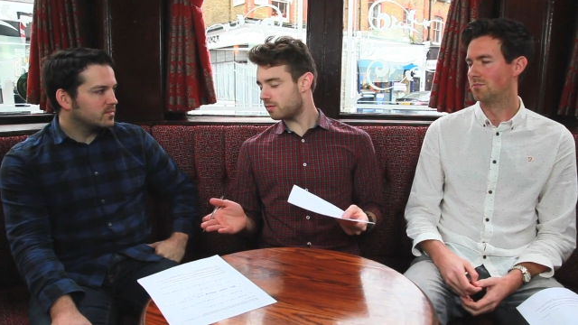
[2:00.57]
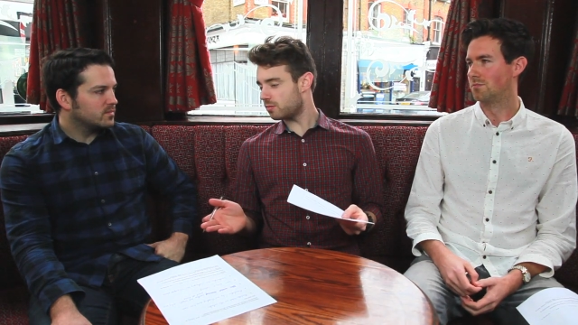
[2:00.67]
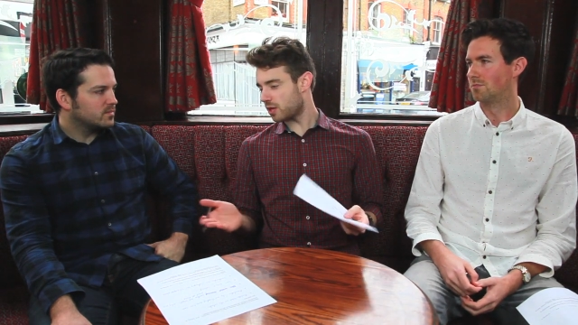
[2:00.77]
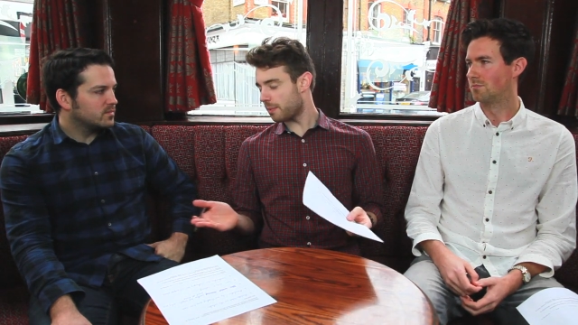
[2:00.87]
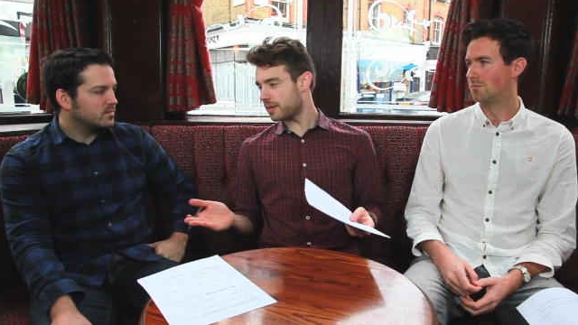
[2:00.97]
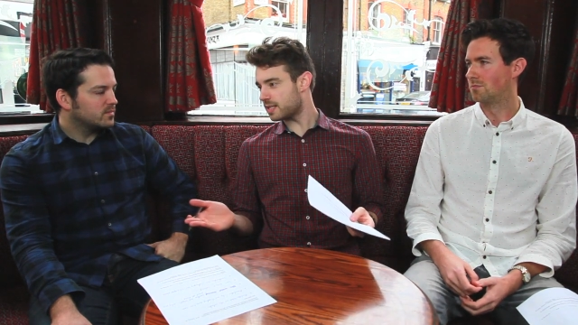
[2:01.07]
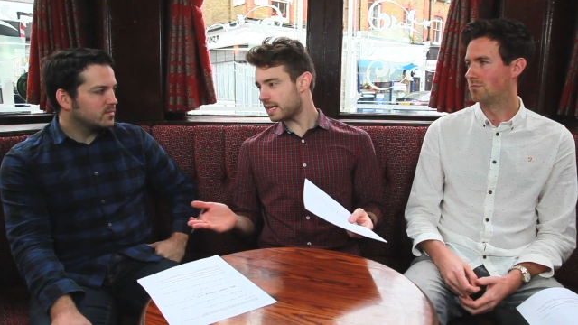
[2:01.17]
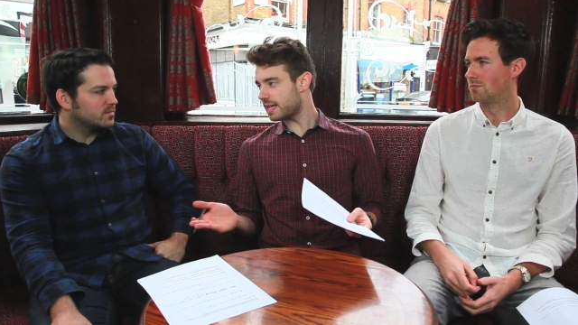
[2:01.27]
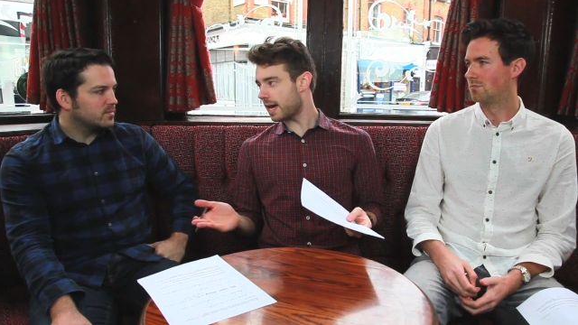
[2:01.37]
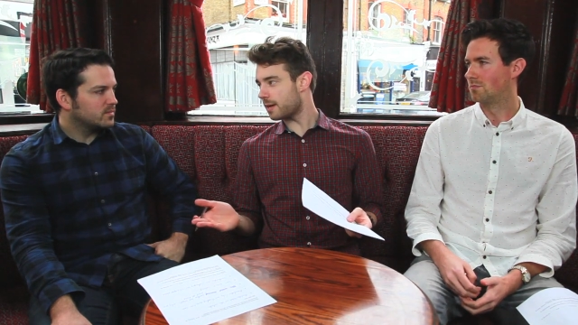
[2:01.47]
Speaker 1: Champions
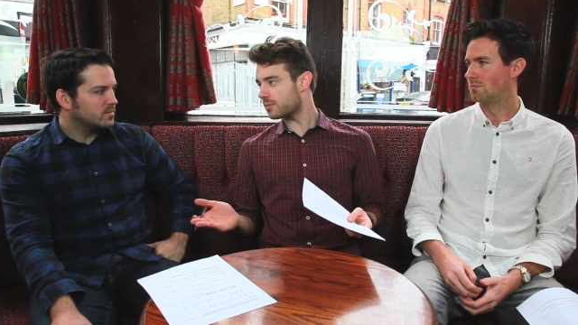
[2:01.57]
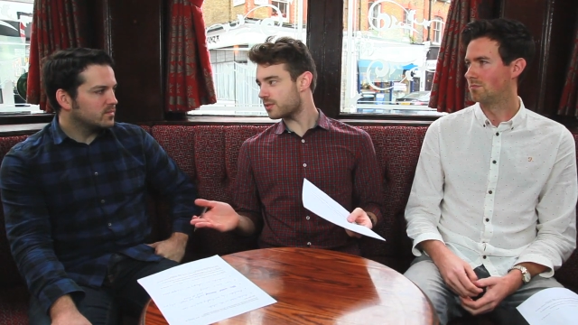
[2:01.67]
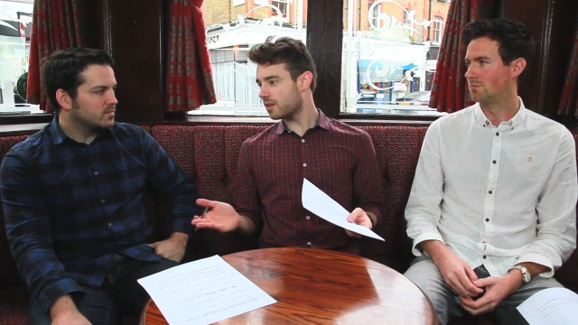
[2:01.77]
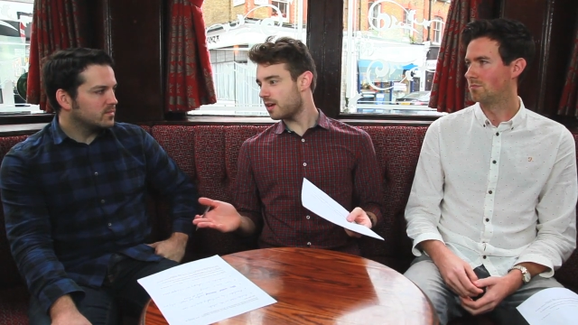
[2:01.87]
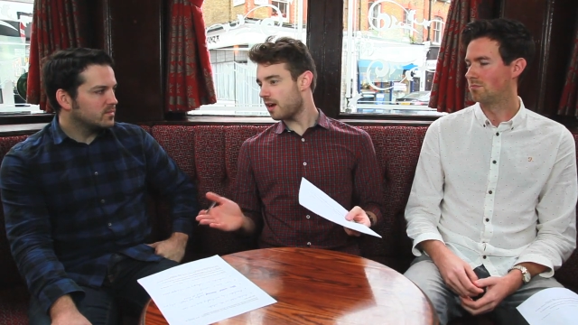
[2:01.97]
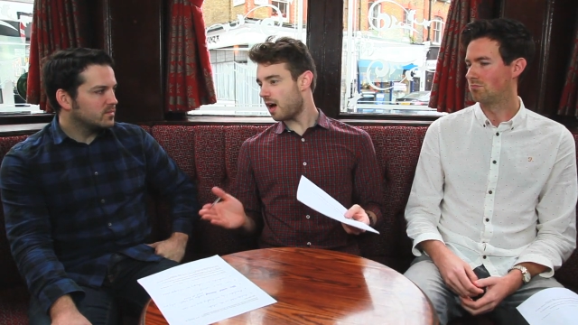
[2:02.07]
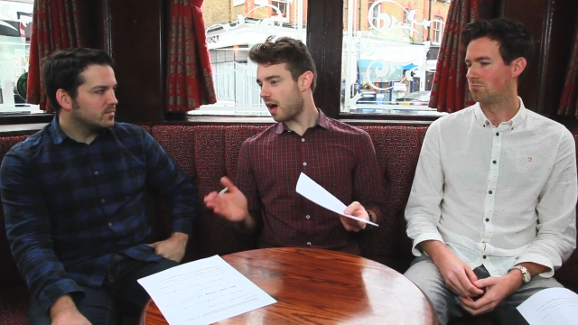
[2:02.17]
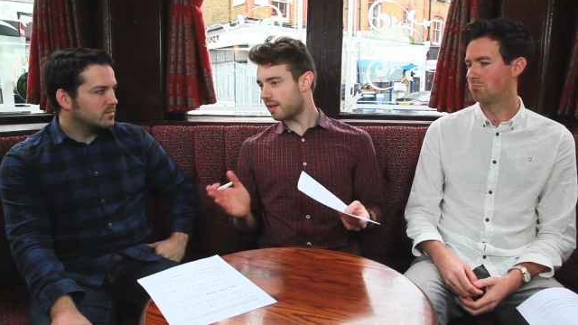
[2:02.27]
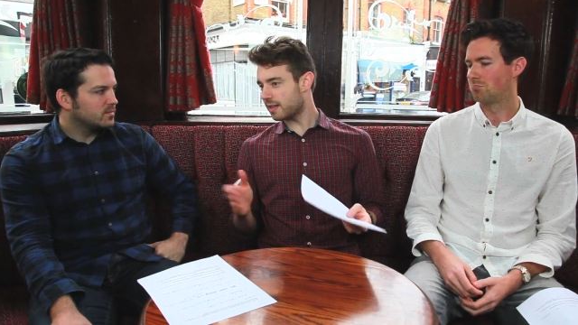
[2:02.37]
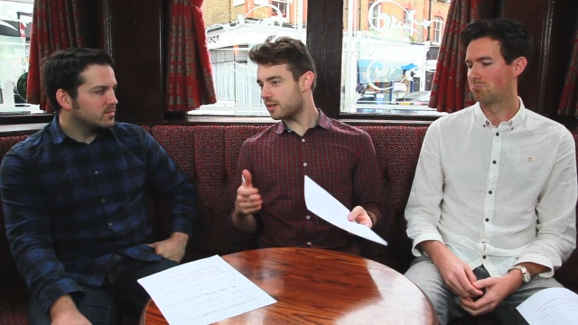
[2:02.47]
League games, I think you